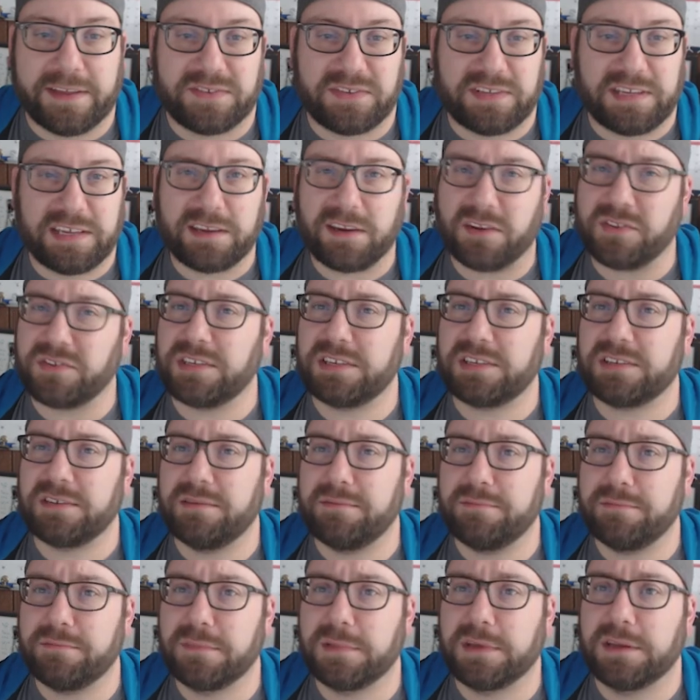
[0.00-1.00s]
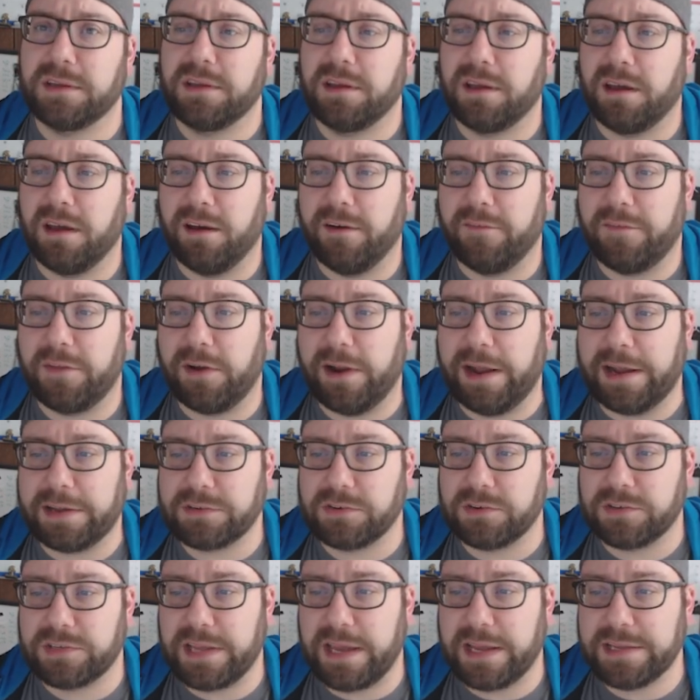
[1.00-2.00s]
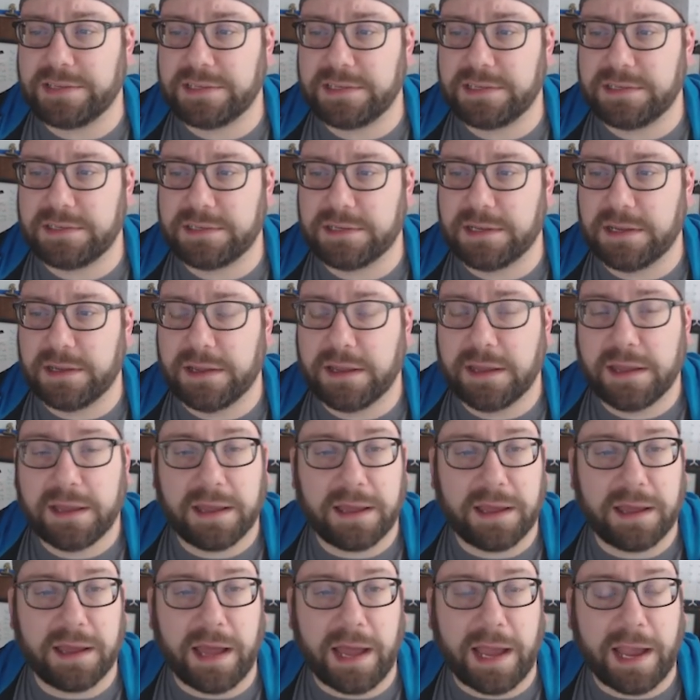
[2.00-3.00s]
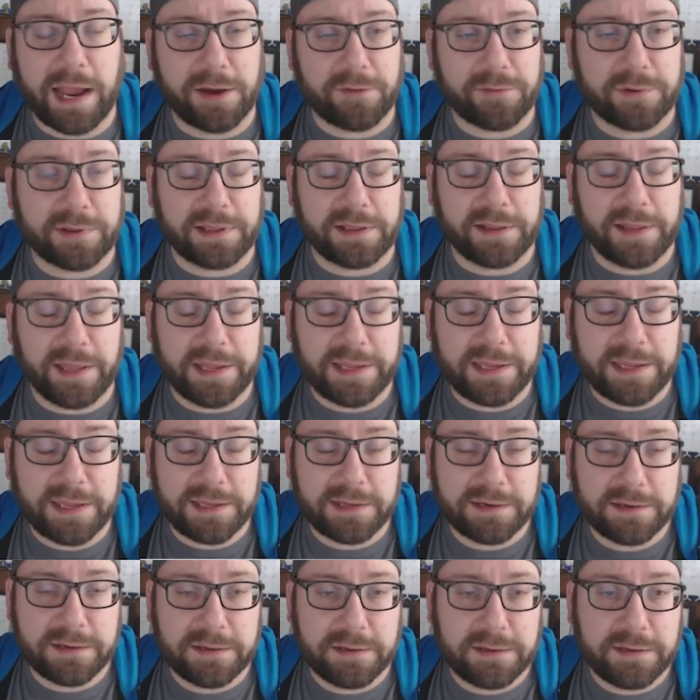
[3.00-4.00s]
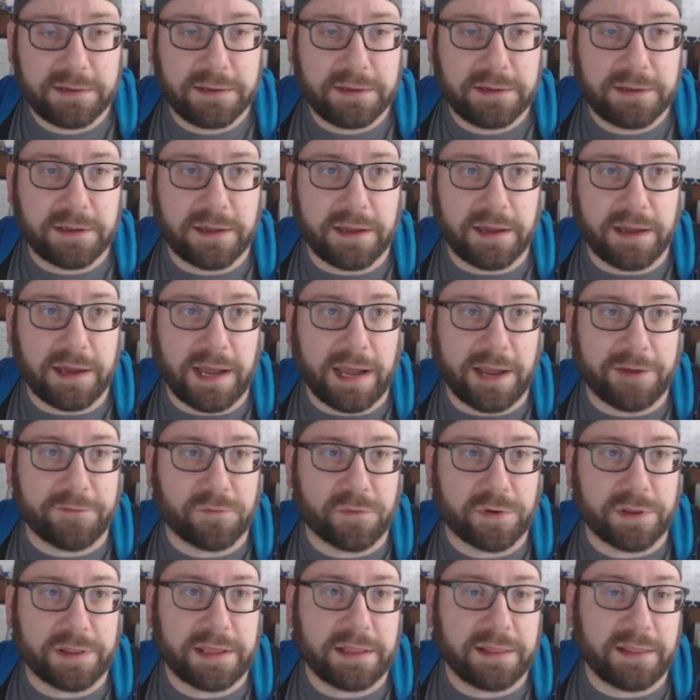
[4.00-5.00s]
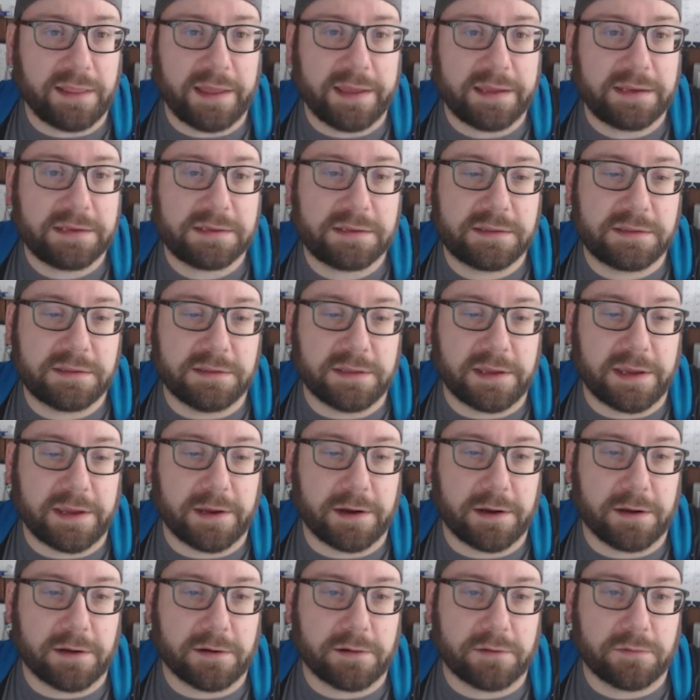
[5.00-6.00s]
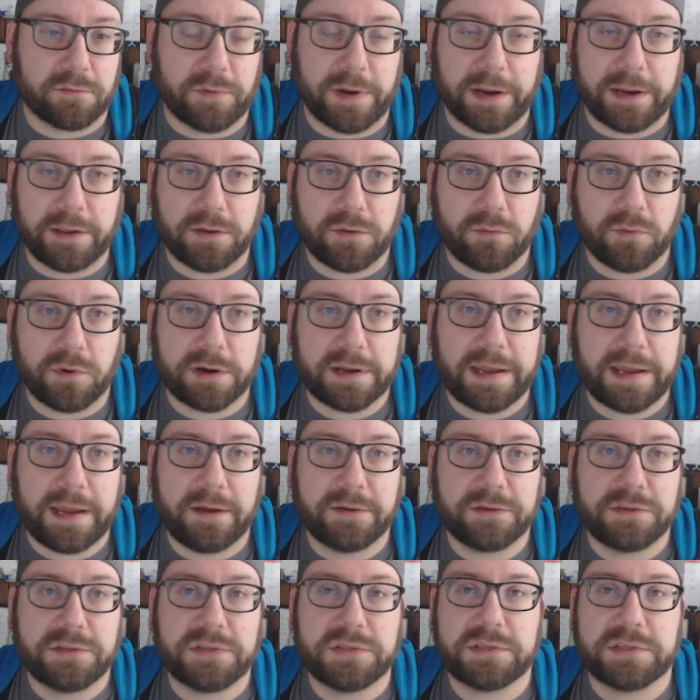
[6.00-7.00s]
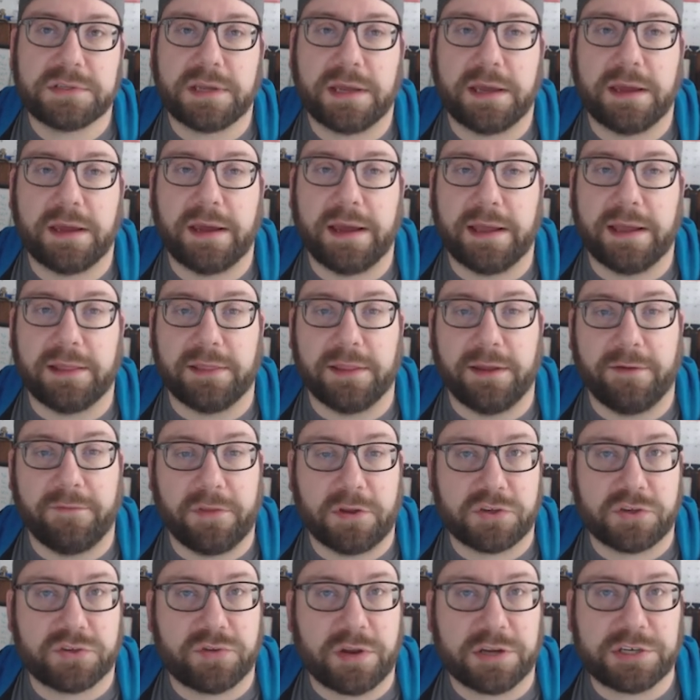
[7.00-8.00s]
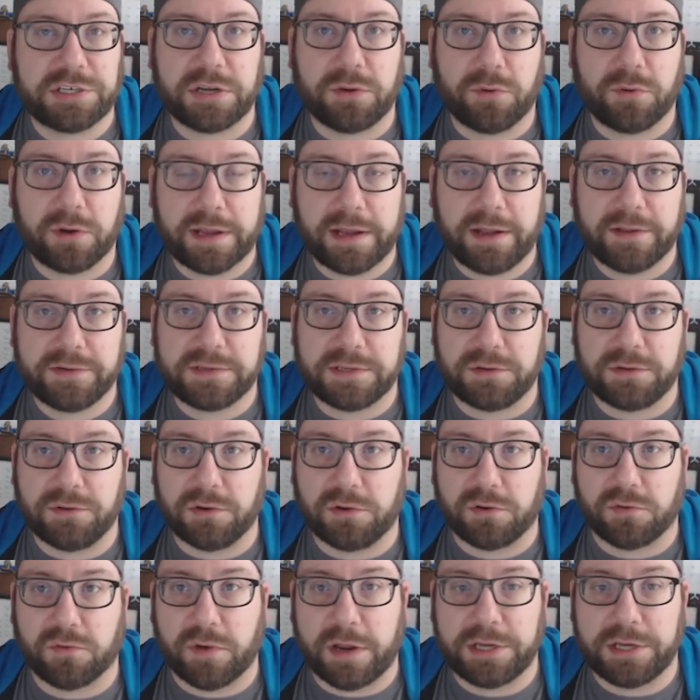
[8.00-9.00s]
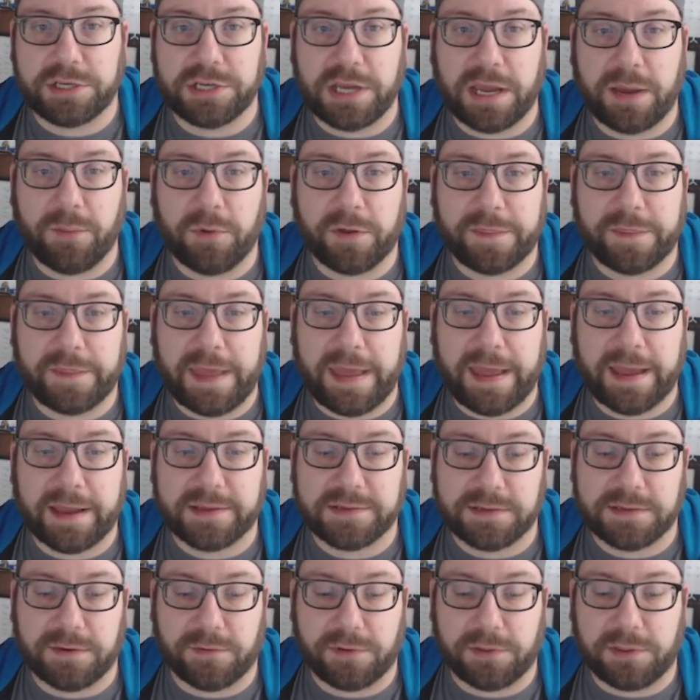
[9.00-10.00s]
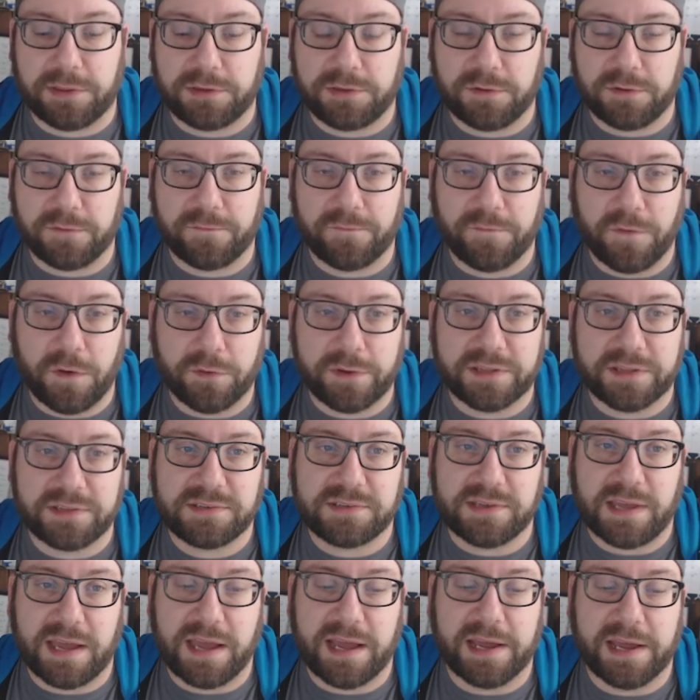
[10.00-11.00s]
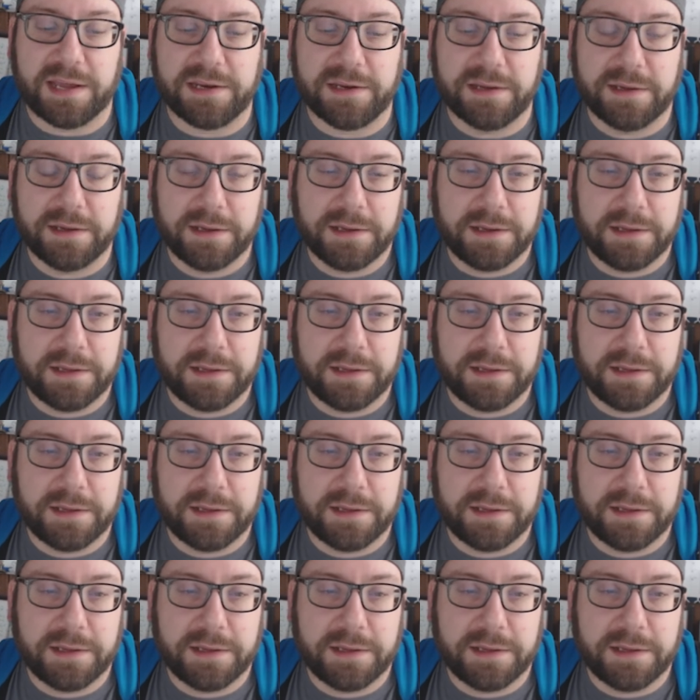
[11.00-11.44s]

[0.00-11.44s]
guess, ecosystem of their exercises. I really like it. I've really liked their regular workouts. I love their stretching workouts. They do a great job with that because they really do focus on